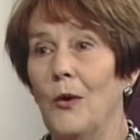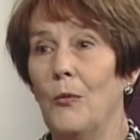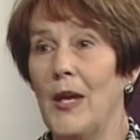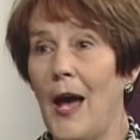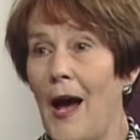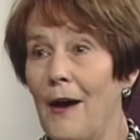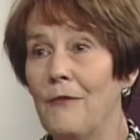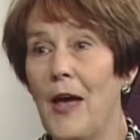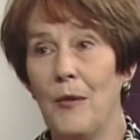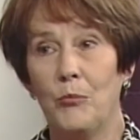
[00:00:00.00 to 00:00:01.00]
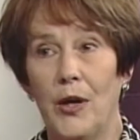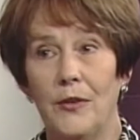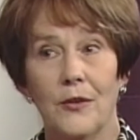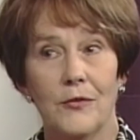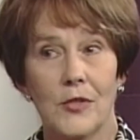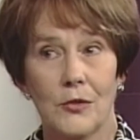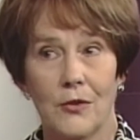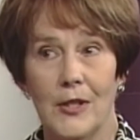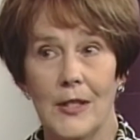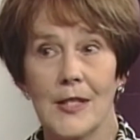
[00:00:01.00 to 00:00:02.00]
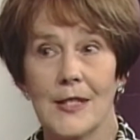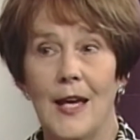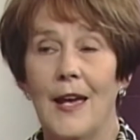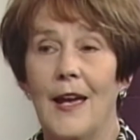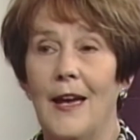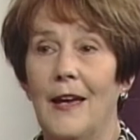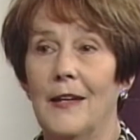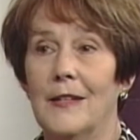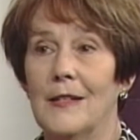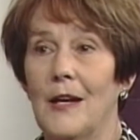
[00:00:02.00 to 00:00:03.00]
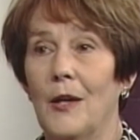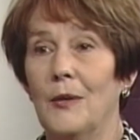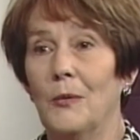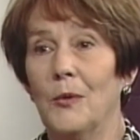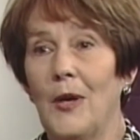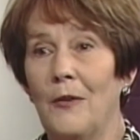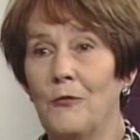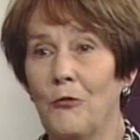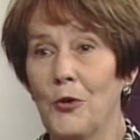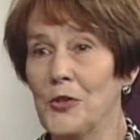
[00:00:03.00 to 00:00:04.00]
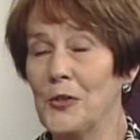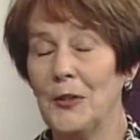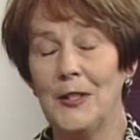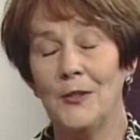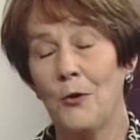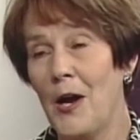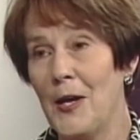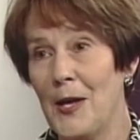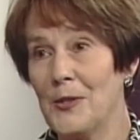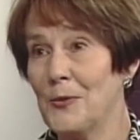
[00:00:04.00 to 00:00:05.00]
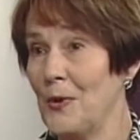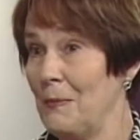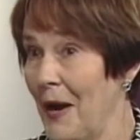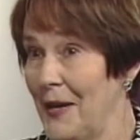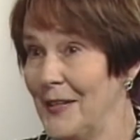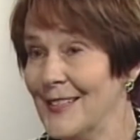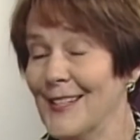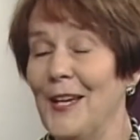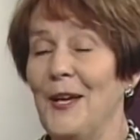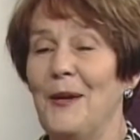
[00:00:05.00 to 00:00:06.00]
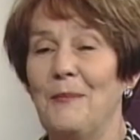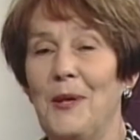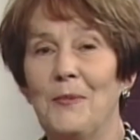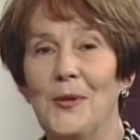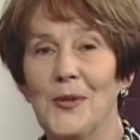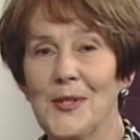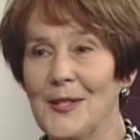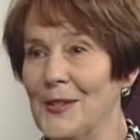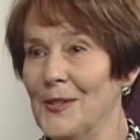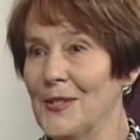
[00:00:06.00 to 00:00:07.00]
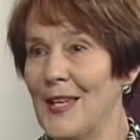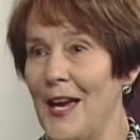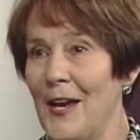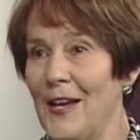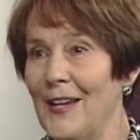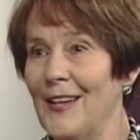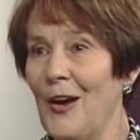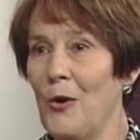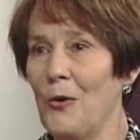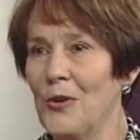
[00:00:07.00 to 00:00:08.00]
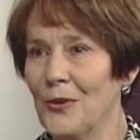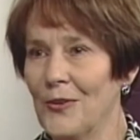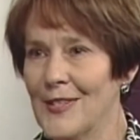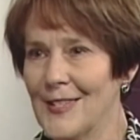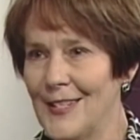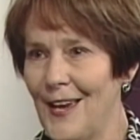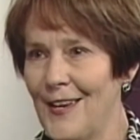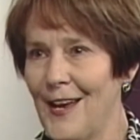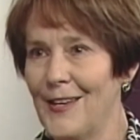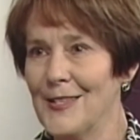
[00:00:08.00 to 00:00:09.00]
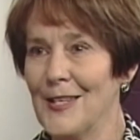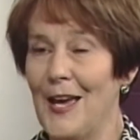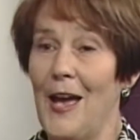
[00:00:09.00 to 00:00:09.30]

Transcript: we have that breadth of service. And unfortunately, try as we might, people still say, oh, you're the CAS.